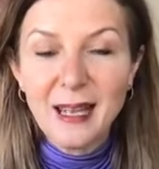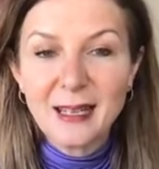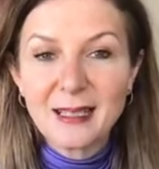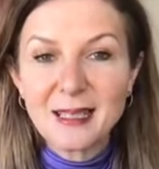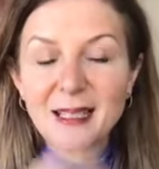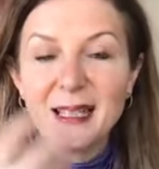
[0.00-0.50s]
and
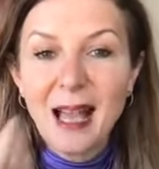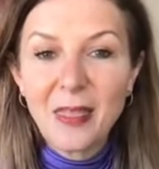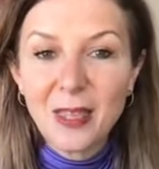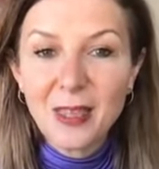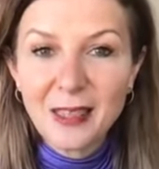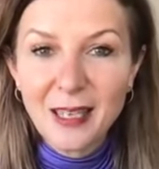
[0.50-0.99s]
it's
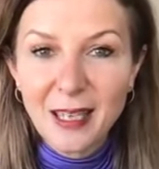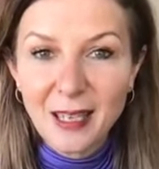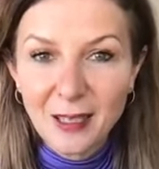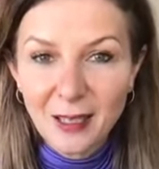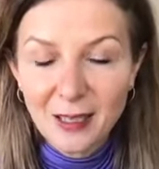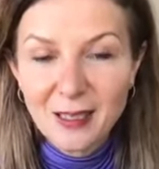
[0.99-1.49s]
another
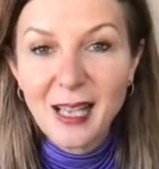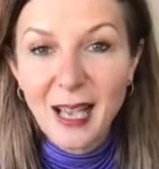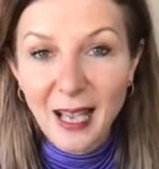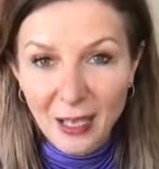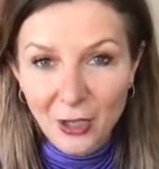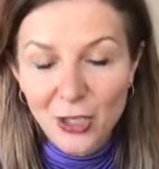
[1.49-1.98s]
thing
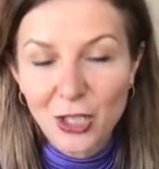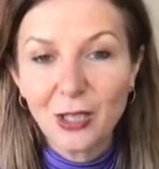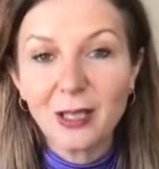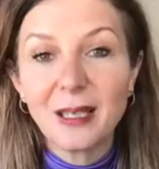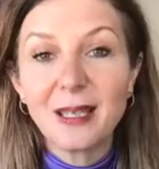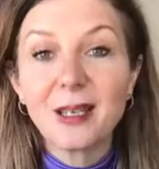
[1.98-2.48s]
to
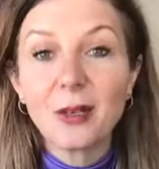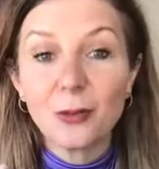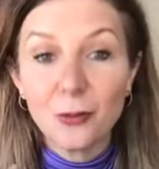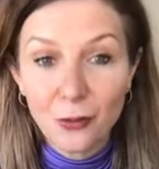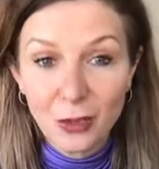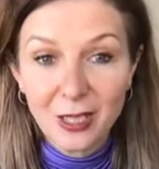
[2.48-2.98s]
actually
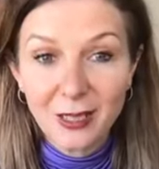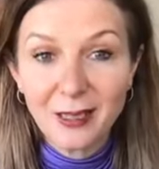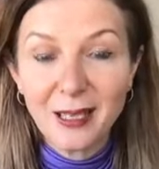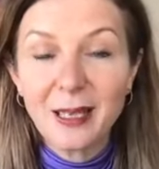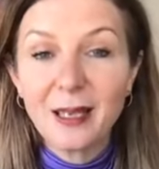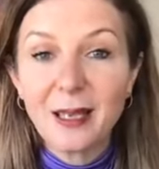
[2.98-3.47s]

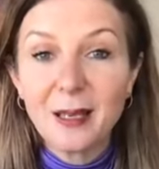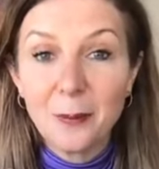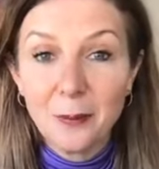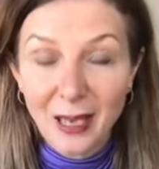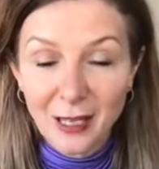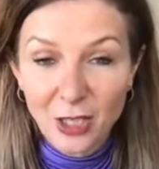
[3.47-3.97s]
really
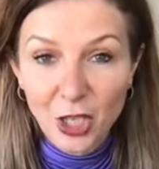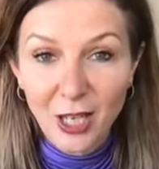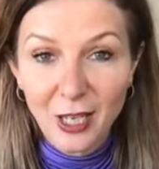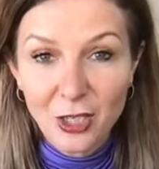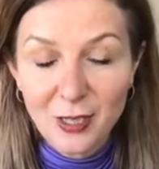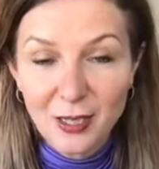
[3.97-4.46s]
make
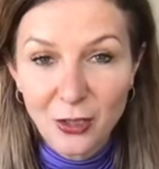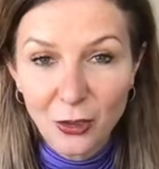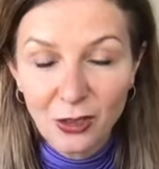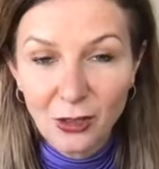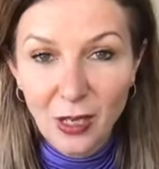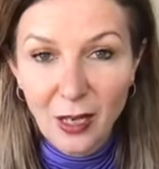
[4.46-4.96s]
changes in
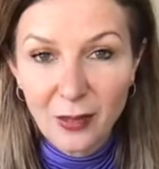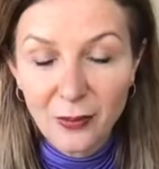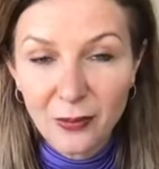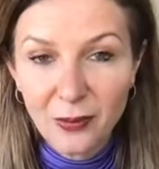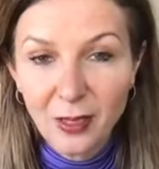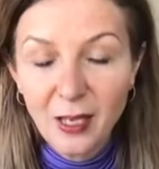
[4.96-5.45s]
your
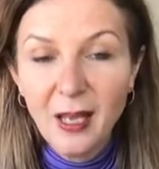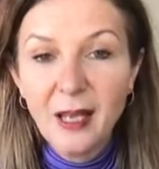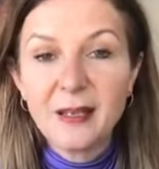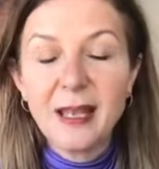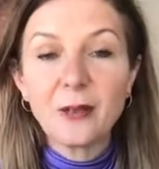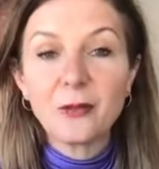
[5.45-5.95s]
life.
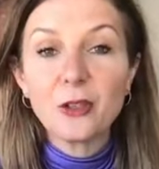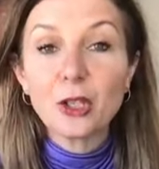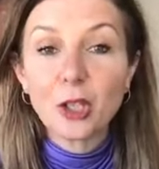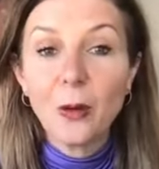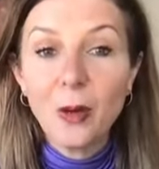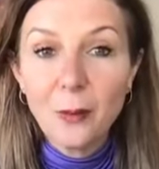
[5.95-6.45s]
Now, if
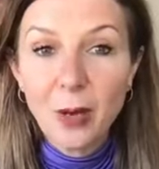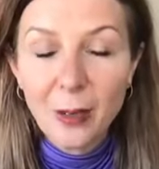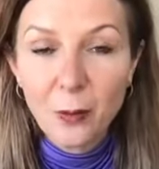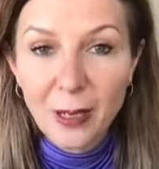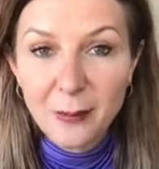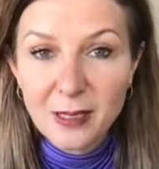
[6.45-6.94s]
you go on
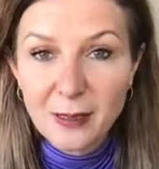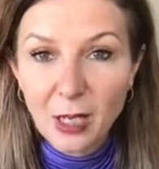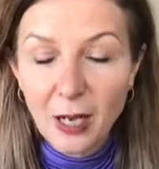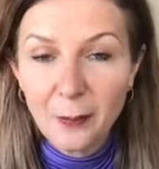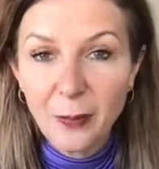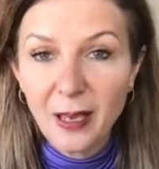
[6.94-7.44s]
my
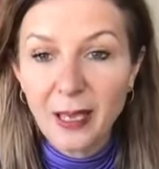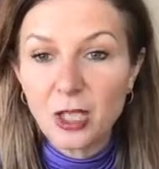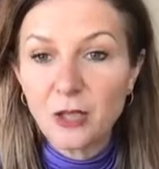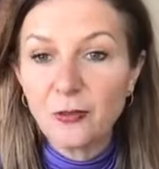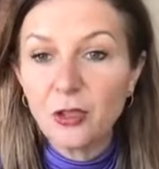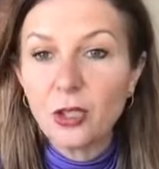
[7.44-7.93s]
website
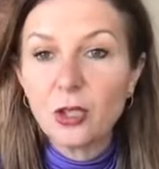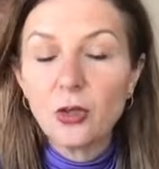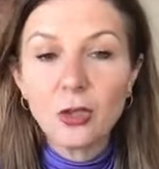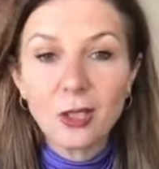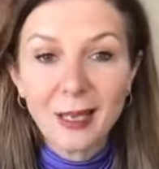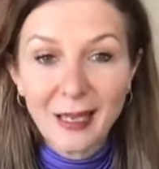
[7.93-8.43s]
page, if you
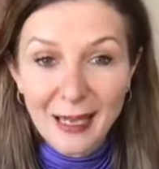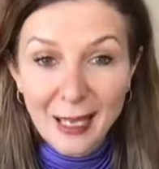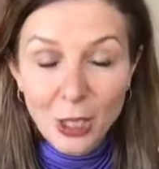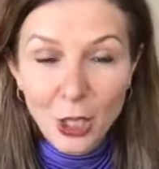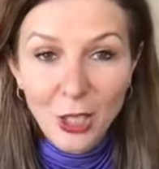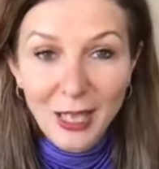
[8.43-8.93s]
look
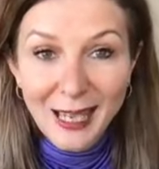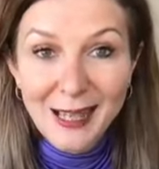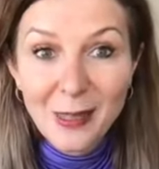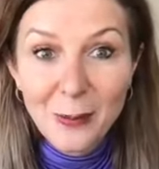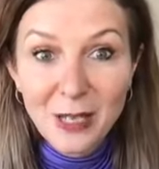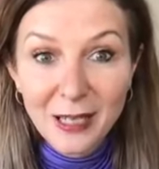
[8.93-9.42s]
you know,
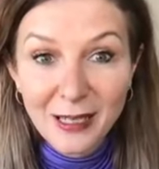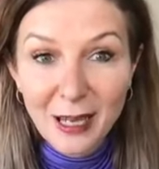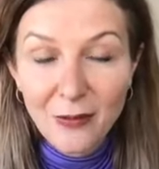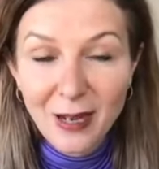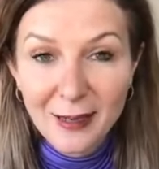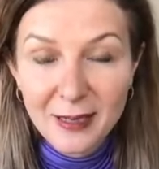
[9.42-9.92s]
in the
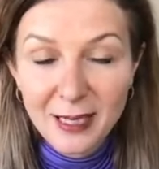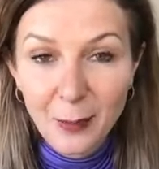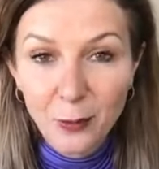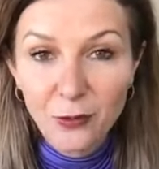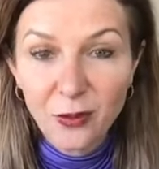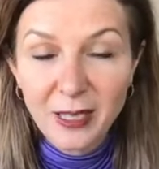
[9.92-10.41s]
Millionaire
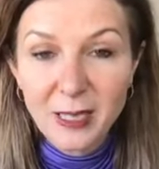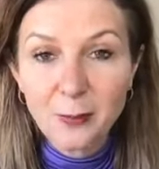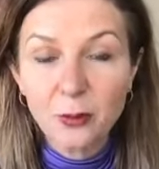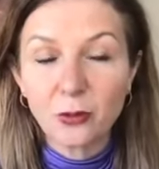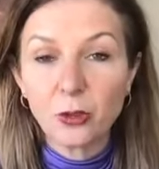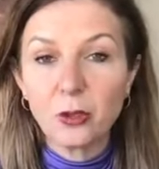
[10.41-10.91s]
Roundtable
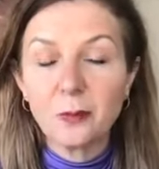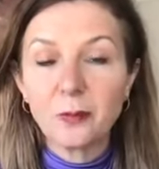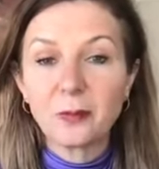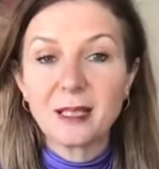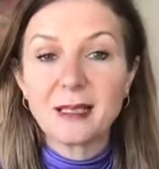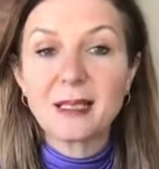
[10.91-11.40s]
Facebook group,
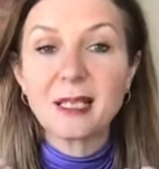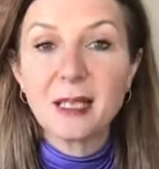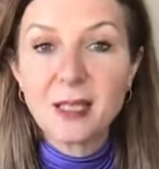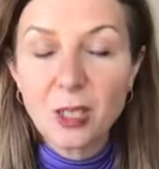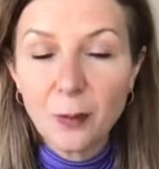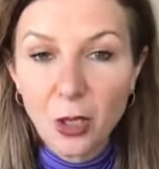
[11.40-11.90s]
there's
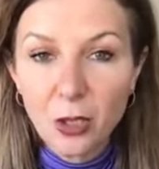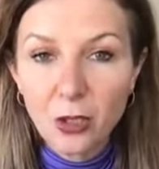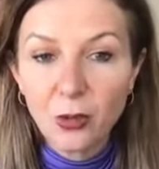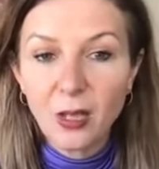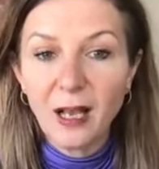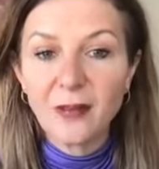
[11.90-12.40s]

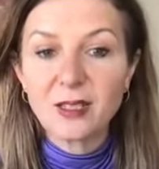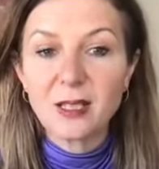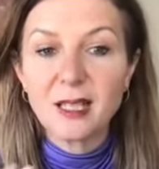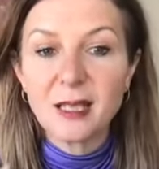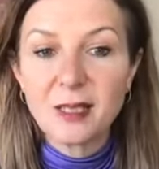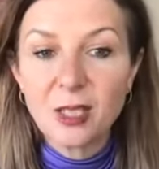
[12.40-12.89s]
testimonial
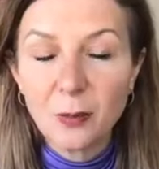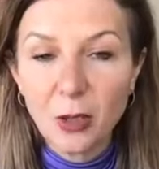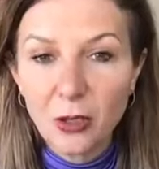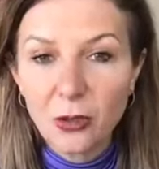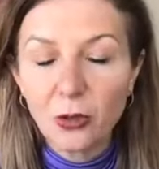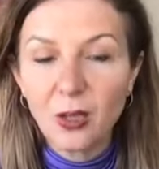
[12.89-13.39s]
after
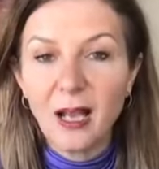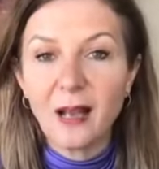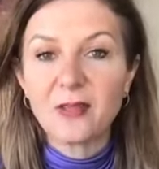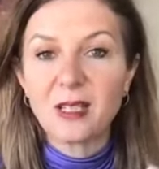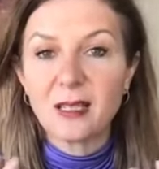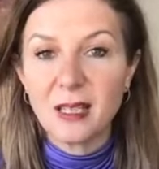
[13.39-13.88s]
testimonial
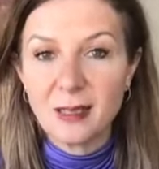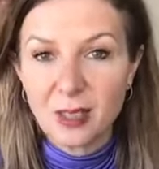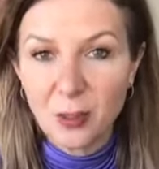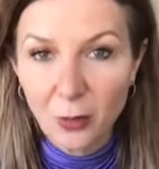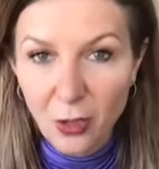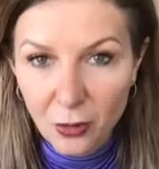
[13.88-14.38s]
after
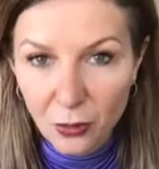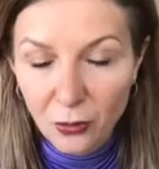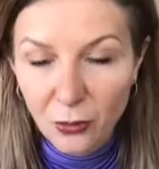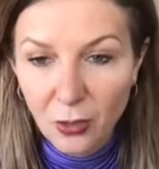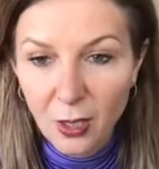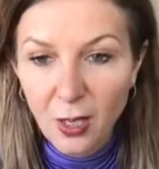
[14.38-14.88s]

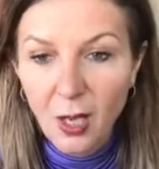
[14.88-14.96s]
testimonial